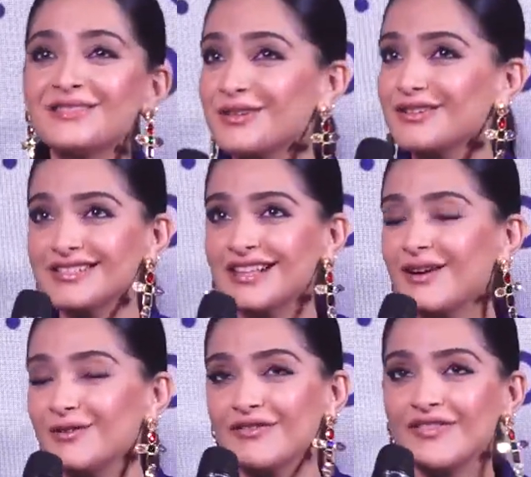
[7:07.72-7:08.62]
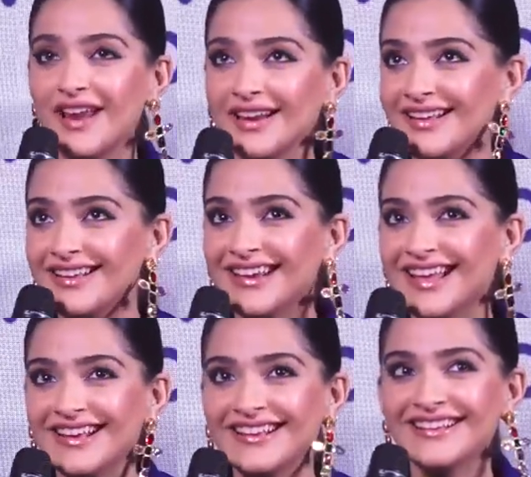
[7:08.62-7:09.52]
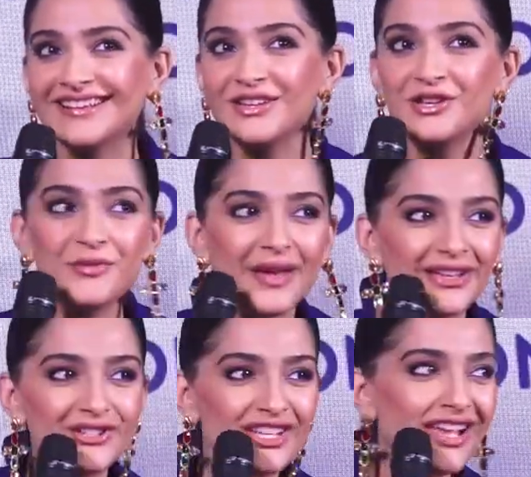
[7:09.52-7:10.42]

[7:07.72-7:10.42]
It's going to sound very like new agey,